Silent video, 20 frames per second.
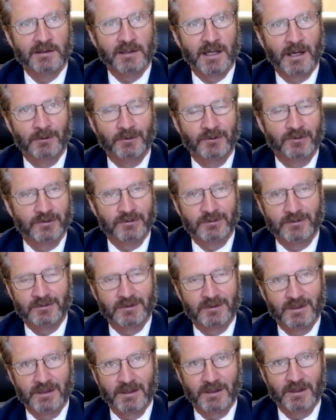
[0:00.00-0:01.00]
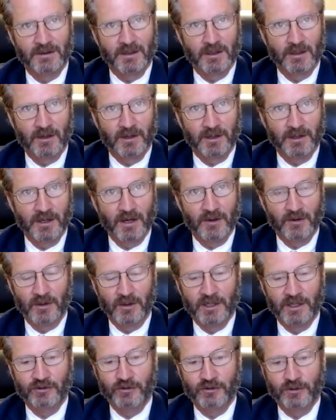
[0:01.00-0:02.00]
I was in there on another
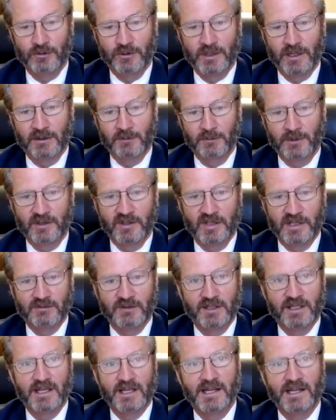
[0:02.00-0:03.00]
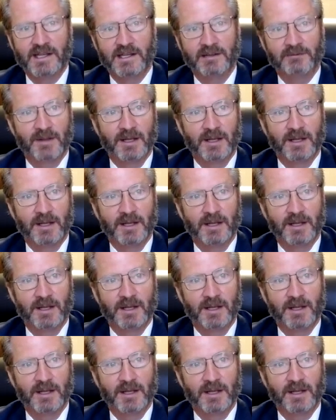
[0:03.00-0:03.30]
issue dealing with TVA.